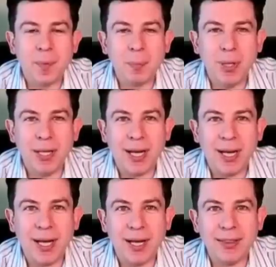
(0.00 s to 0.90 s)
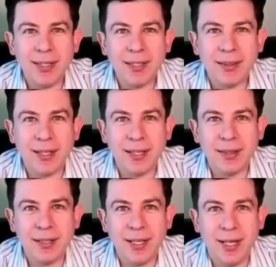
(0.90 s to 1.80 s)
but I, I, think that
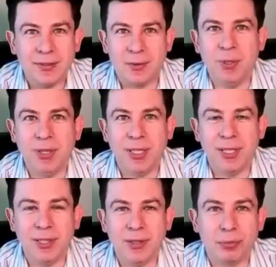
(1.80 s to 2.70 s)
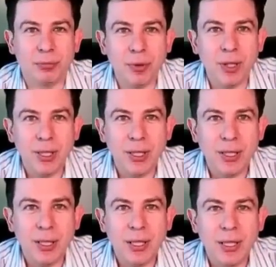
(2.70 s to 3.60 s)
it has to be done the
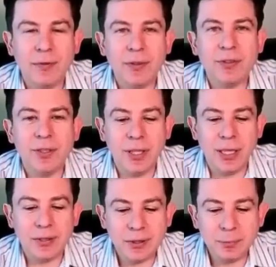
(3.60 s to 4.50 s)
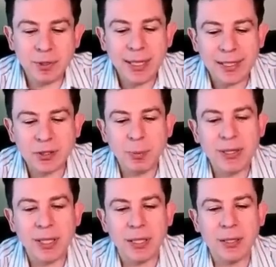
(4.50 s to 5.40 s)
if it's it has to be
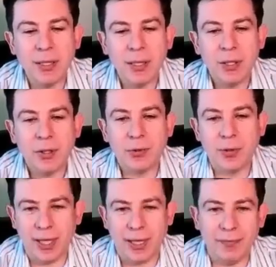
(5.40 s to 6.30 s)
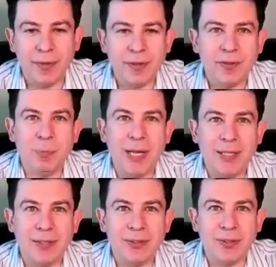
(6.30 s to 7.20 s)
done through an evidence
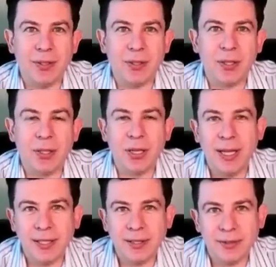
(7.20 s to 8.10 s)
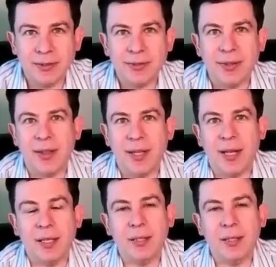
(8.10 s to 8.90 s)
based lens that mm.